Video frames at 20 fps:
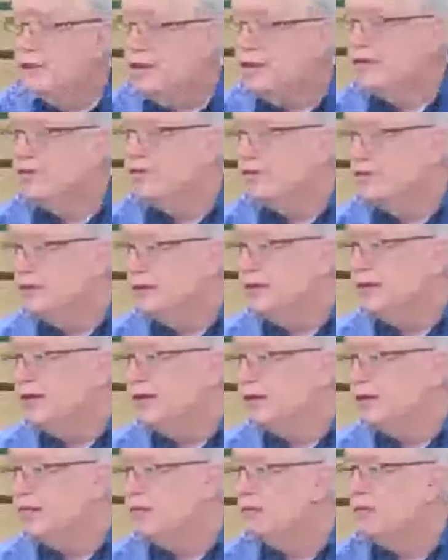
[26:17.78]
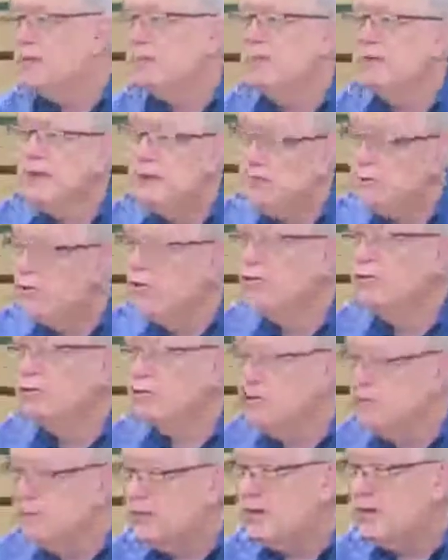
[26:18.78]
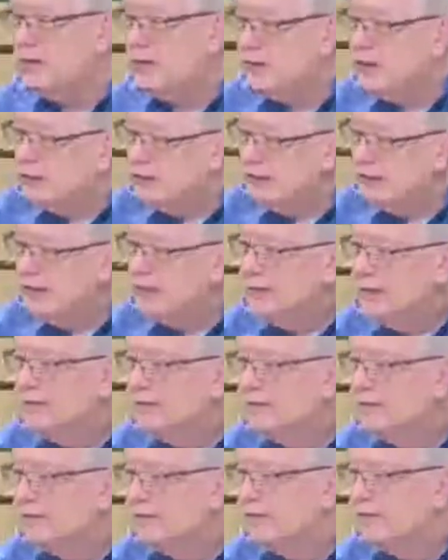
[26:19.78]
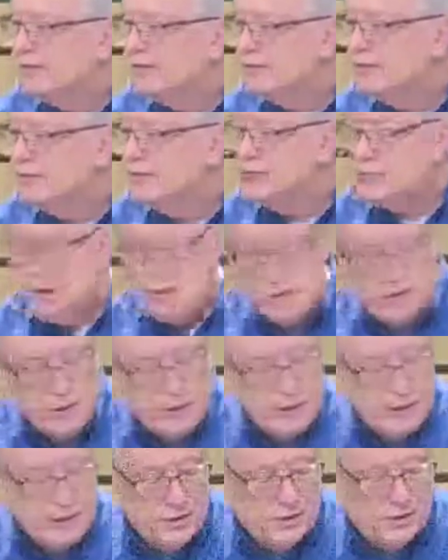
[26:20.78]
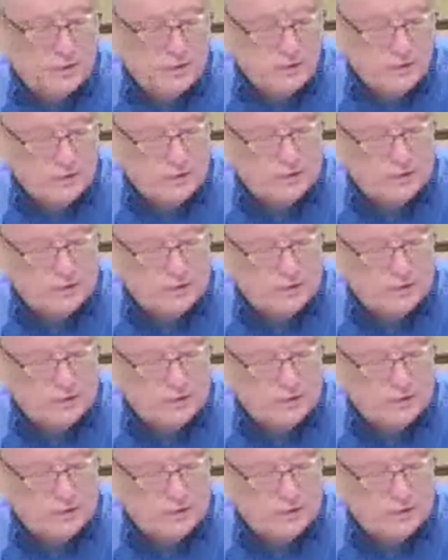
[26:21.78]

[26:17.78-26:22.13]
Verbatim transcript: elderly, people that were older than me, especially adults.